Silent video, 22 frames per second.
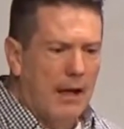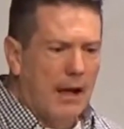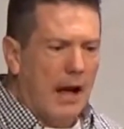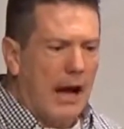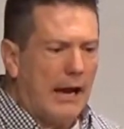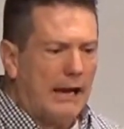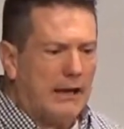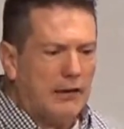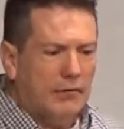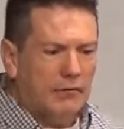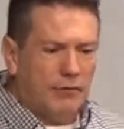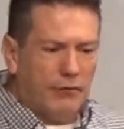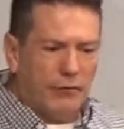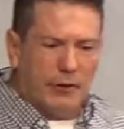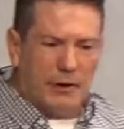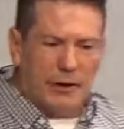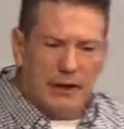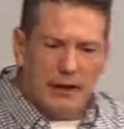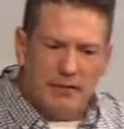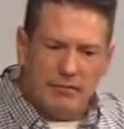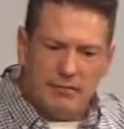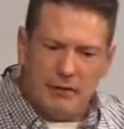I can
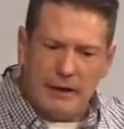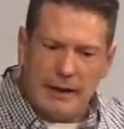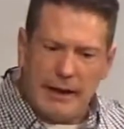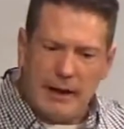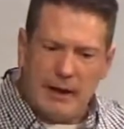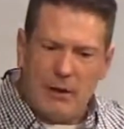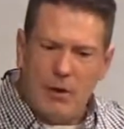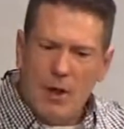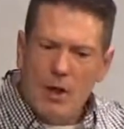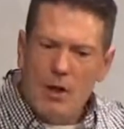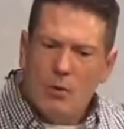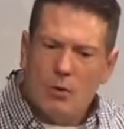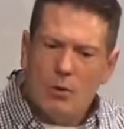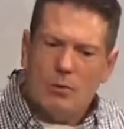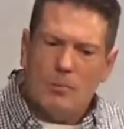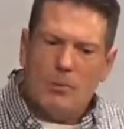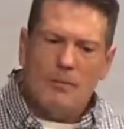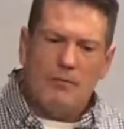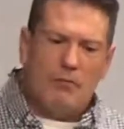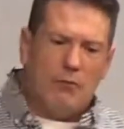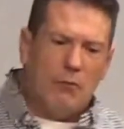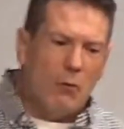forgive now where
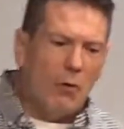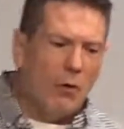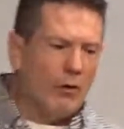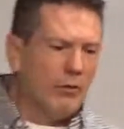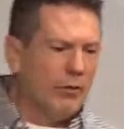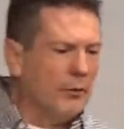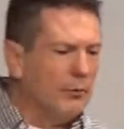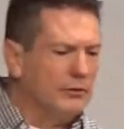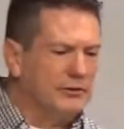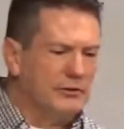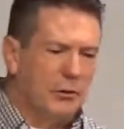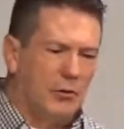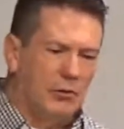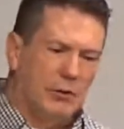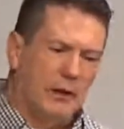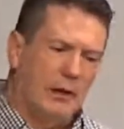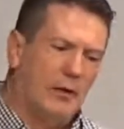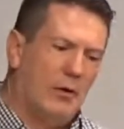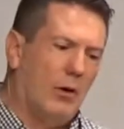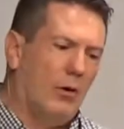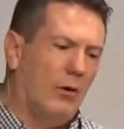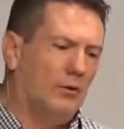before there was
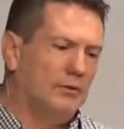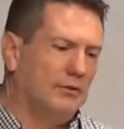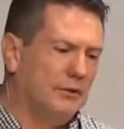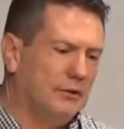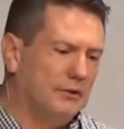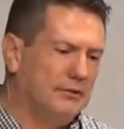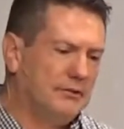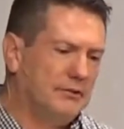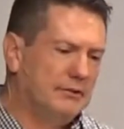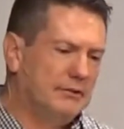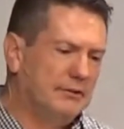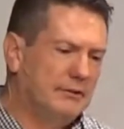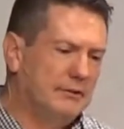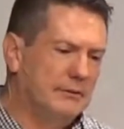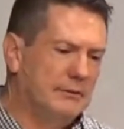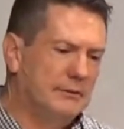only coldness.